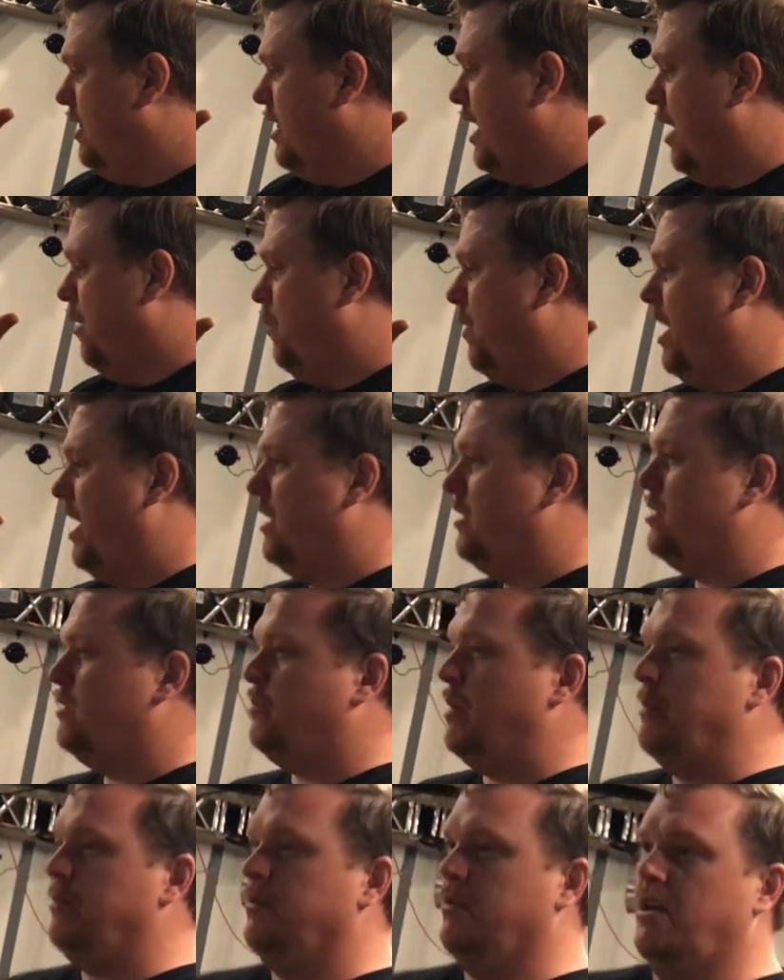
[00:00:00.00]
That way,
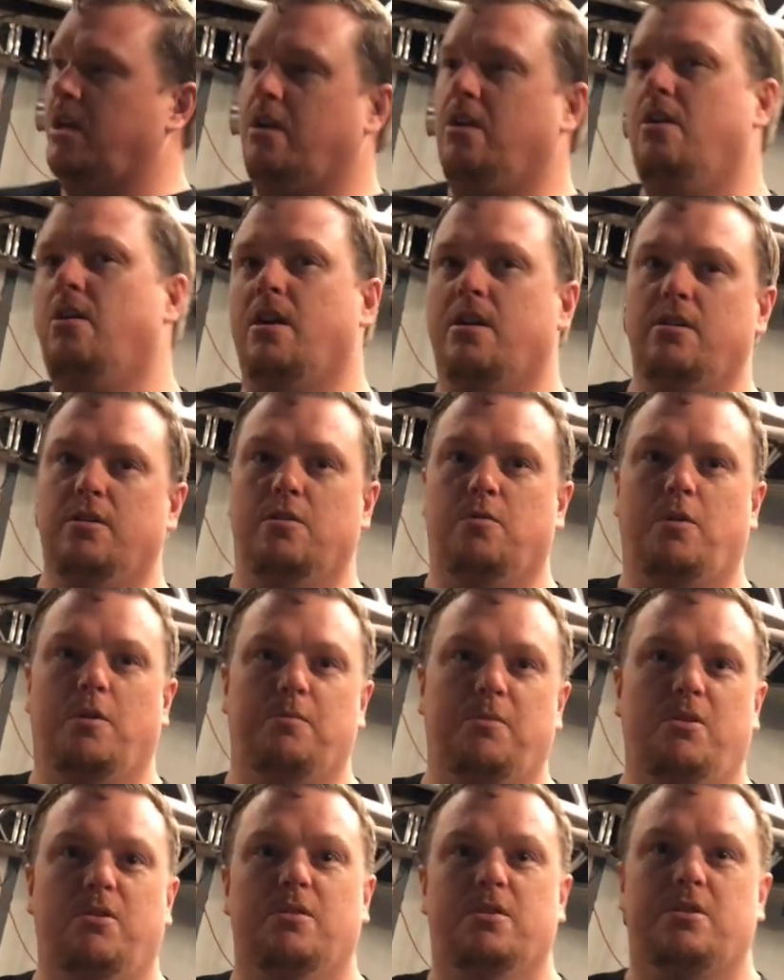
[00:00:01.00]
people are like, oh, I don't know where
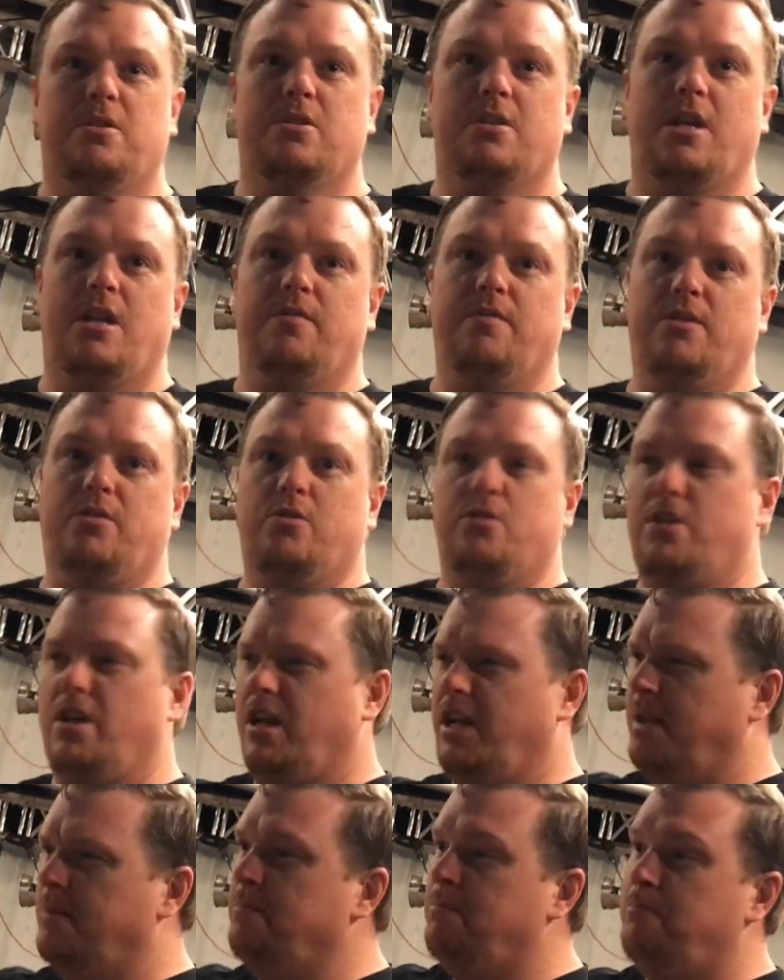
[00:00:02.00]
I'm going. This is kind of
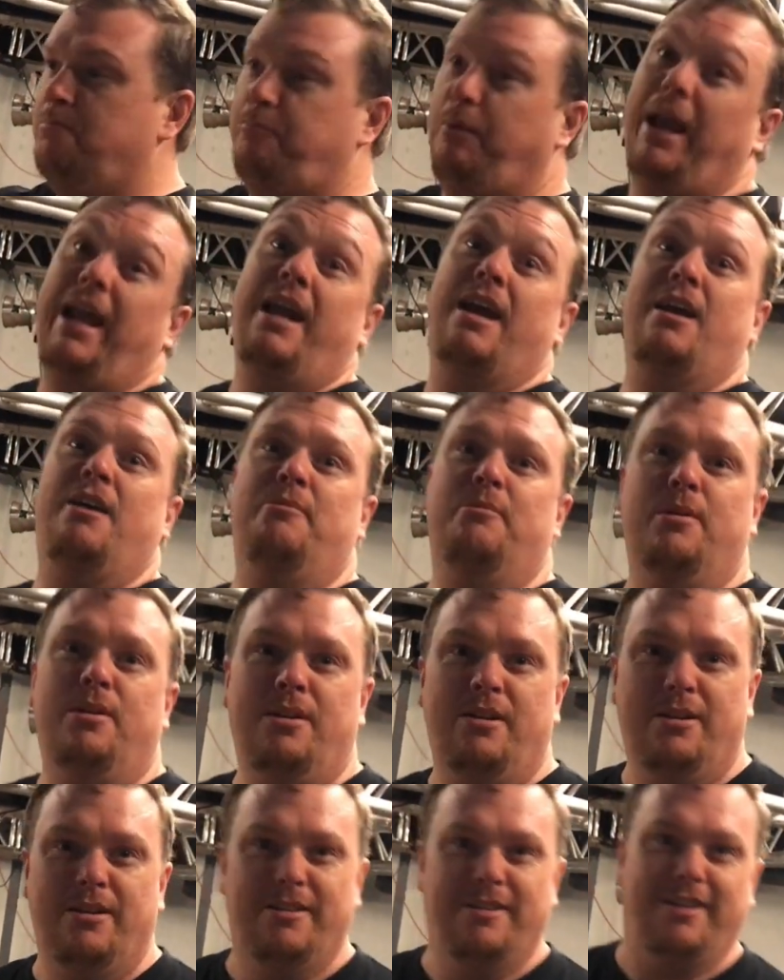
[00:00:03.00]
interesting. And then, bam,
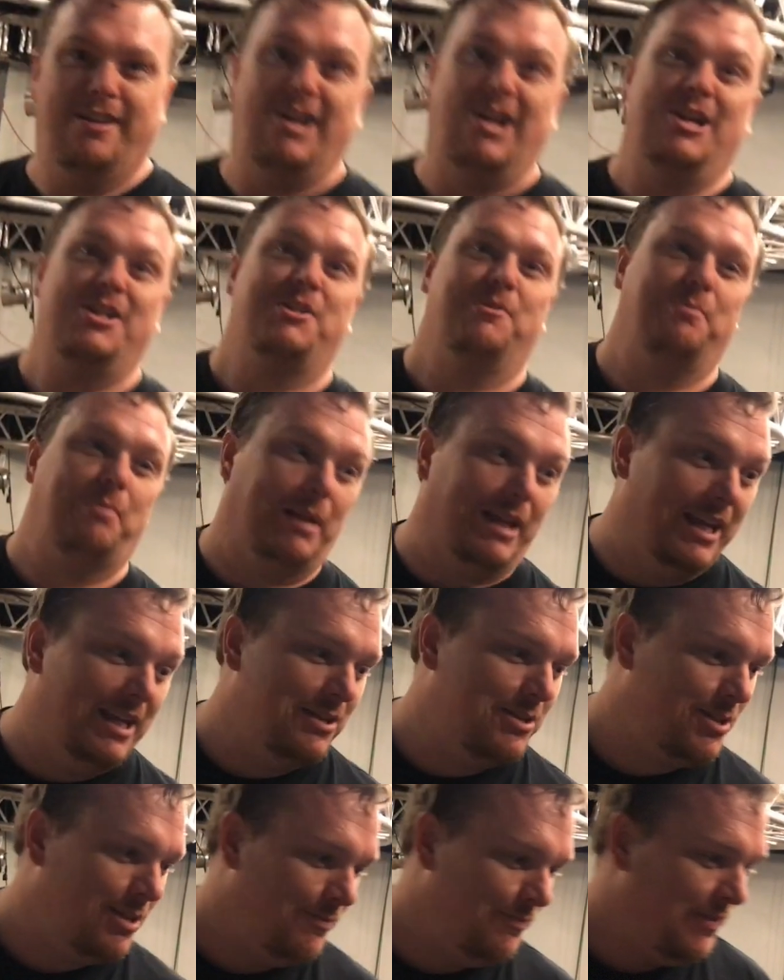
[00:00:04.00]
awesome
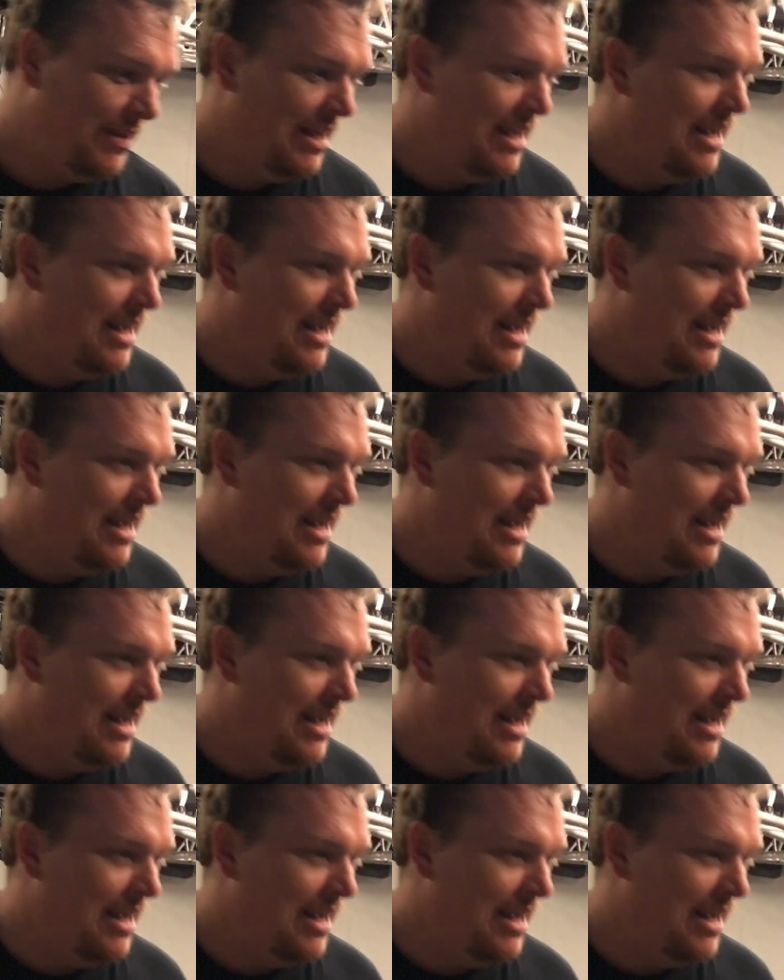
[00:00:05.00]
place.